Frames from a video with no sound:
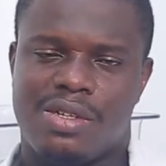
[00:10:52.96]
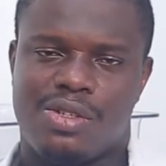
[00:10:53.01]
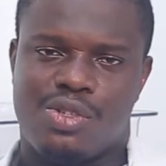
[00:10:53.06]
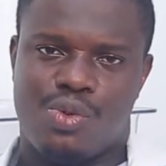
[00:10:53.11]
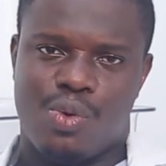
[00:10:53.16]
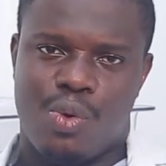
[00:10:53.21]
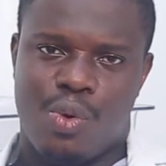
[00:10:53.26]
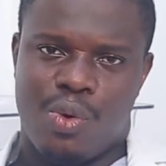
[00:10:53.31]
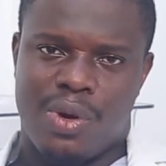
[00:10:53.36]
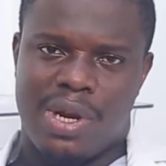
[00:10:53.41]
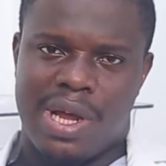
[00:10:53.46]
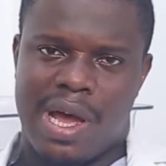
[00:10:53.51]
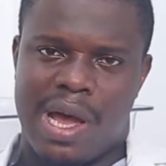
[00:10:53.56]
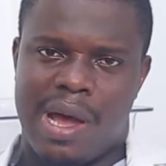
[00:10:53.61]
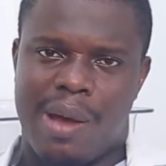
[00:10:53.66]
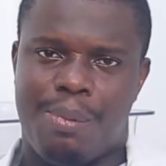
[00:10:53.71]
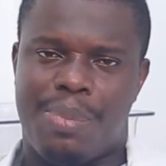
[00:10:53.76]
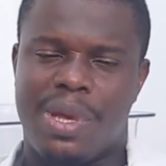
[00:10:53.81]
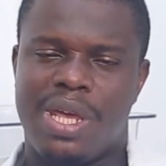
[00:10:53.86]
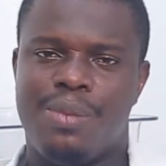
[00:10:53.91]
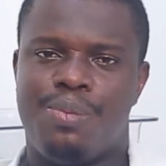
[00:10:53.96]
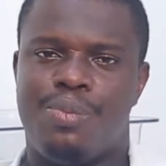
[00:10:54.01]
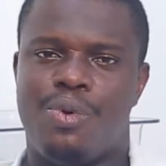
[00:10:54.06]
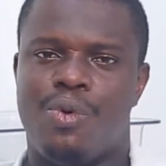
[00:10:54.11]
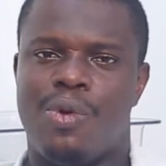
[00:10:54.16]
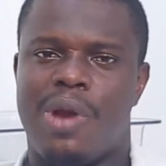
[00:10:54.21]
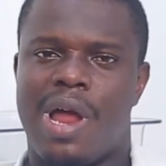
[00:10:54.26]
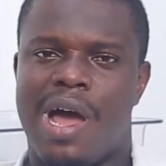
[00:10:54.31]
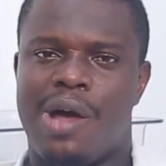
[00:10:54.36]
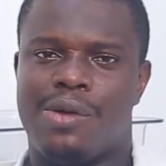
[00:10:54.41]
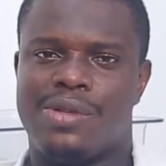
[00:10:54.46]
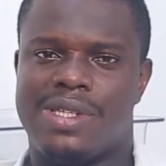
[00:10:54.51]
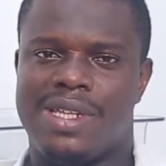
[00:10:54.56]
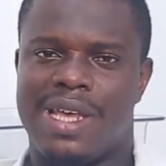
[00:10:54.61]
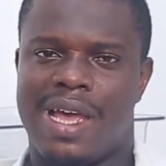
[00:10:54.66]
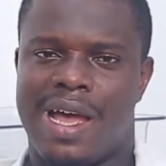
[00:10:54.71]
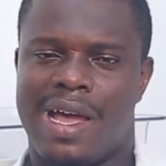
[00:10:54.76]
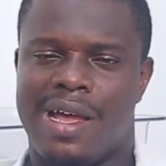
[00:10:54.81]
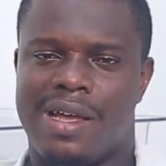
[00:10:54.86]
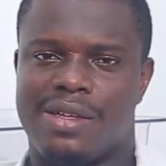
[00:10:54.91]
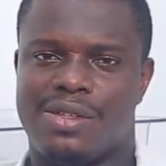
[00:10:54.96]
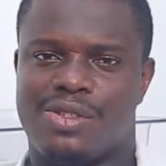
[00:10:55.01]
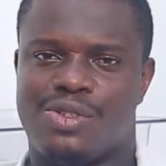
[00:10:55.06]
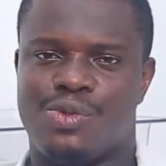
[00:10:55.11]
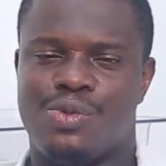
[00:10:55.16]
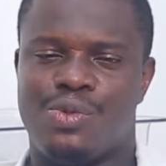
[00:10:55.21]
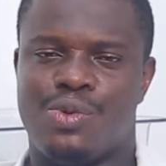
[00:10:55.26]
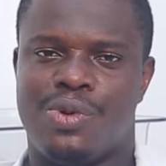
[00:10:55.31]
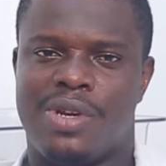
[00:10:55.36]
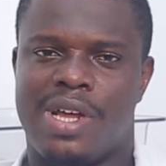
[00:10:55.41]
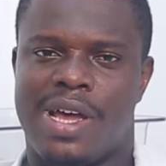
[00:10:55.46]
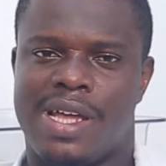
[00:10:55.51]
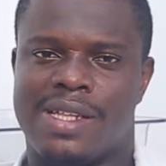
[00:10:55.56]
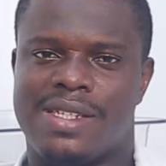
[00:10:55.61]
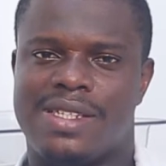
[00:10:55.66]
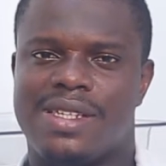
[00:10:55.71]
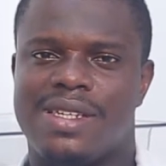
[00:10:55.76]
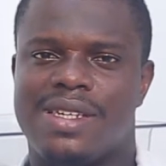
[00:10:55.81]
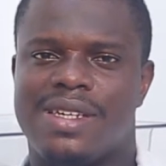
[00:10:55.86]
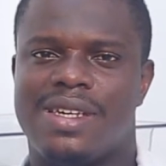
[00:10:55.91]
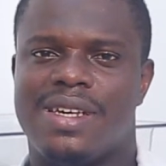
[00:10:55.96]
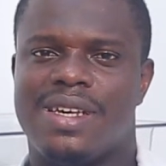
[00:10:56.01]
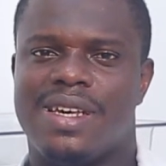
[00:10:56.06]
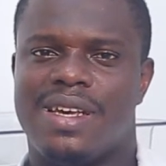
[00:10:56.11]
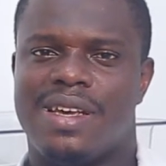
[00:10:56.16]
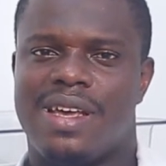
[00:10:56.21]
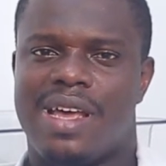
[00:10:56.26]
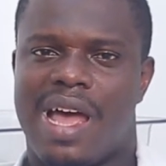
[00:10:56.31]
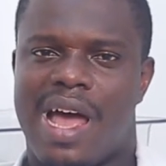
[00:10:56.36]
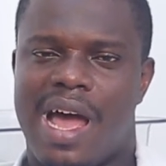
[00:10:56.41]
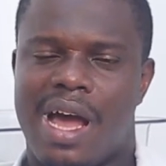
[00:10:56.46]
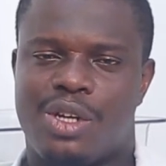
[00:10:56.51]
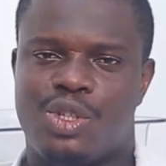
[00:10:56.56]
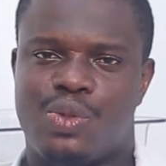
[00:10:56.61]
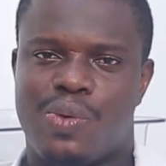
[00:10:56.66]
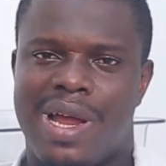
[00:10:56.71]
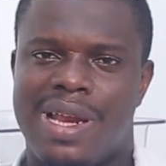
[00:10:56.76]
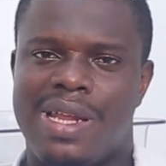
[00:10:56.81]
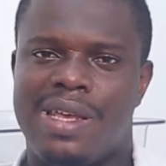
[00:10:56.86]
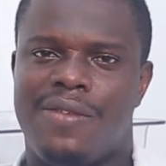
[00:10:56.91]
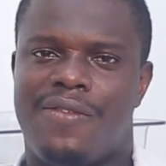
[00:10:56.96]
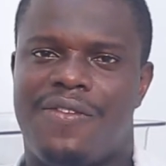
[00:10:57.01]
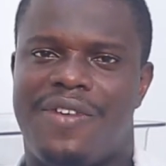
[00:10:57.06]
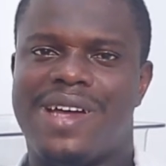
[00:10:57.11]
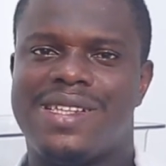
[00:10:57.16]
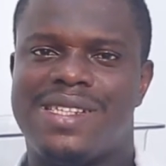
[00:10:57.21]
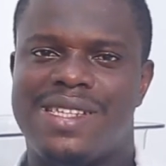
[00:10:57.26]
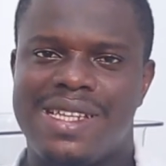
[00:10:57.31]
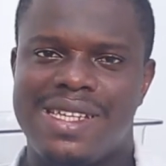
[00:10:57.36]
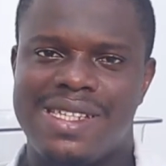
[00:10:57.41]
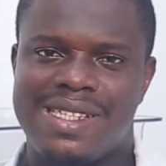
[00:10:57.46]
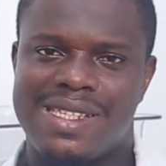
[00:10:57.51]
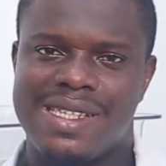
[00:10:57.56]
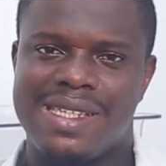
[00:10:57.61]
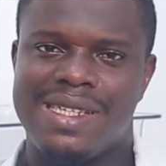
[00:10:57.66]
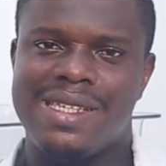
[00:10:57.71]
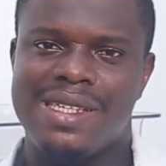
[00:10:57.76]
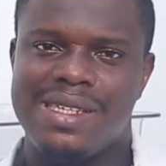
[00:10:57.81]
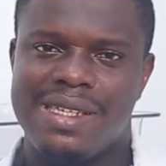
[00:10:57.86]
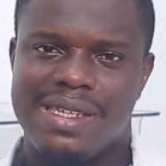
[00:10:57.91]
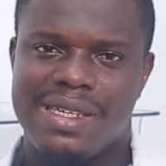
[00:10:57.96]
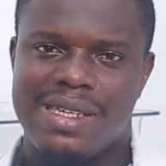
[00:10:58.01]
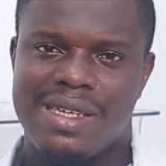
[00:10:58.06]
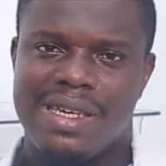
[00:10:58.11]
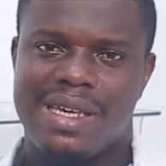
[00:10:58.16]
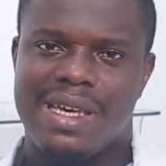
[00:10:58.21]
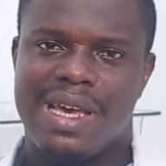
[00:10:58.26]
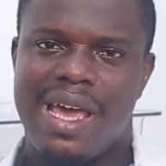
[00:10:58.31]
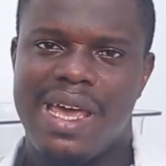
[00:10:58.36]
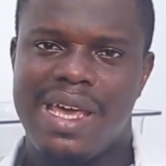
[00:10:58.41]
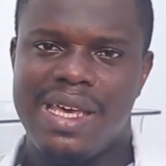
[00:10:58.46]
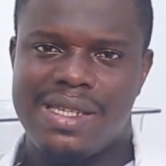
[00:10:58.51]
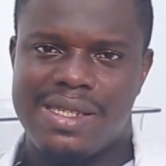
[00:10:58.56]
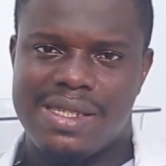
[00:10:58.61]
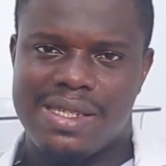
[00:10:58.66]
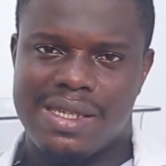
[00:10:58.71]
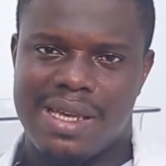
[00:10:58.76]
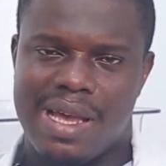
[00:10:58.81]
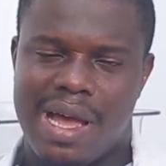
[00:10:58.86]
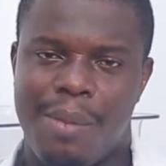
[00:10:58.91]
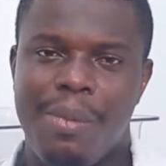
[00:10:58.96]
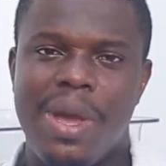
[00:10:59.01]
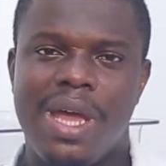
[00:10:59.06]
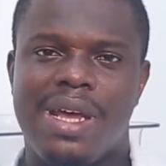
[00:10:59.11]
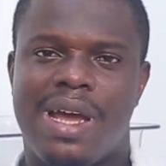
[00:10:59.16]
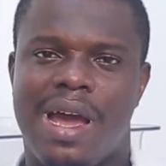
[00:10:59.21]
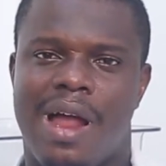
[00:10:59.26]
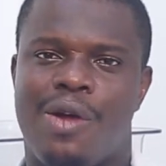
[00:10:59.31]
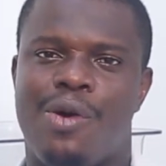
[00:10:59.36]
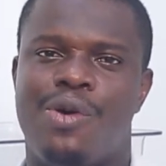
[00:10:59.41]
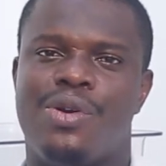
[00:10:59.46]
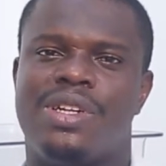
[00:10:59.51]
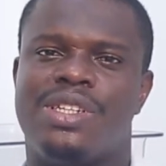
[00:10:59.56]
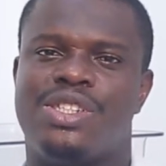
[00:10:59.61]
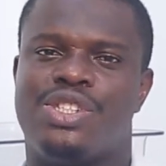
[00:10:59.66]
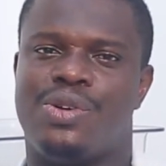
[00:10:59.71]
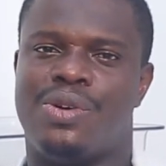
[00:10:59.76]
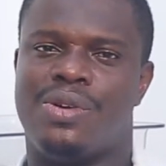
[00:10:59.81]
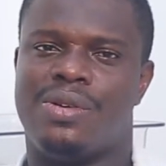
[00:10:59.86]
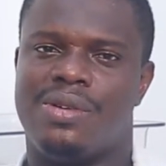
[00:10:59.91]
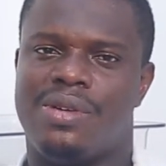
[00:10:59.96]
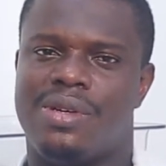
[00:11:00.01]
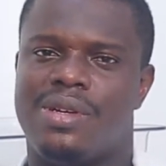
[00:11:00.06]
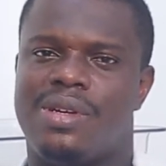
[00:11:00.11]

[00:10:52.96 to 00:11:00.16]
to the people out there to know that actually fertility is a medical condition